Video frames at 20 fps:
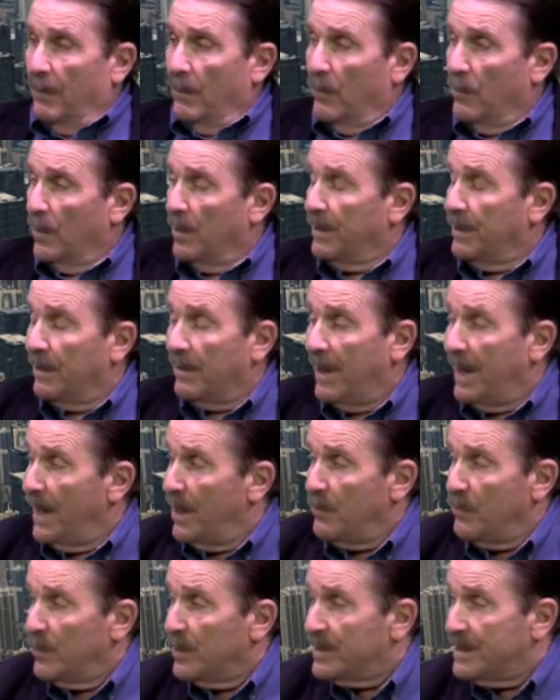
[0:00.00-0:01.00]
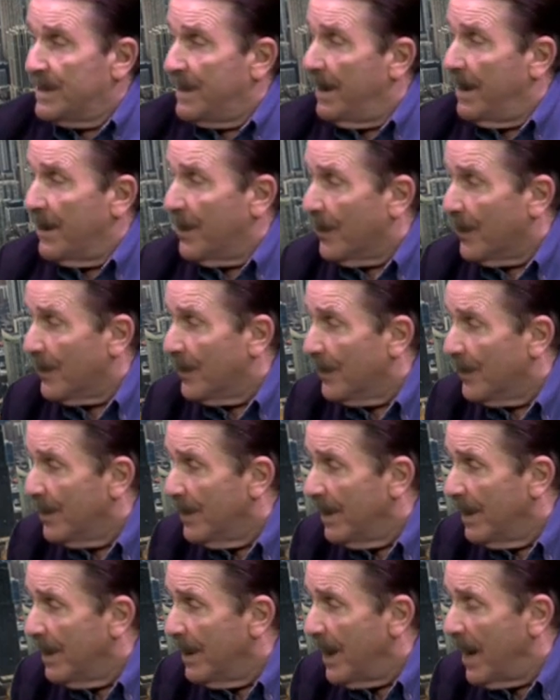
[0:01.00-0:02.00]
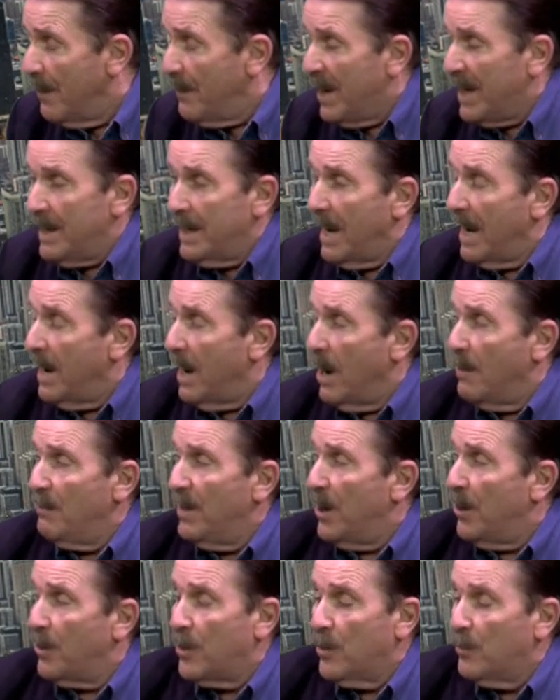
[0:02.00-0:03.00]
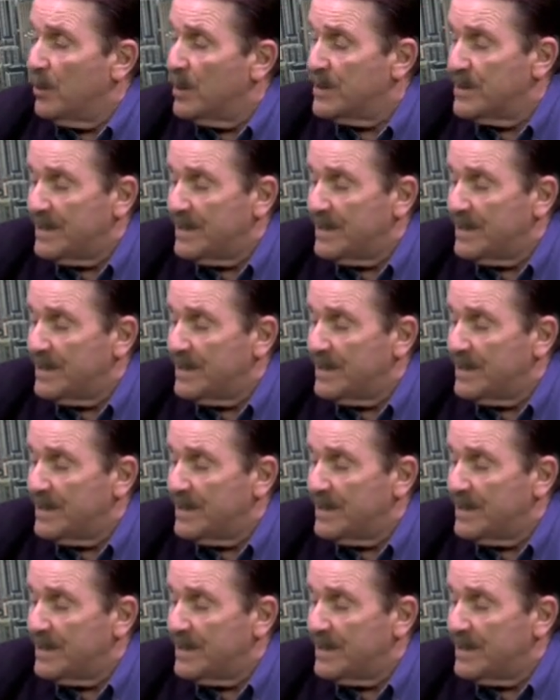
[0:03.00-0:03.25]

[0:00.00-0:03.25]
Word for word: Well, the land was there. I mean, America was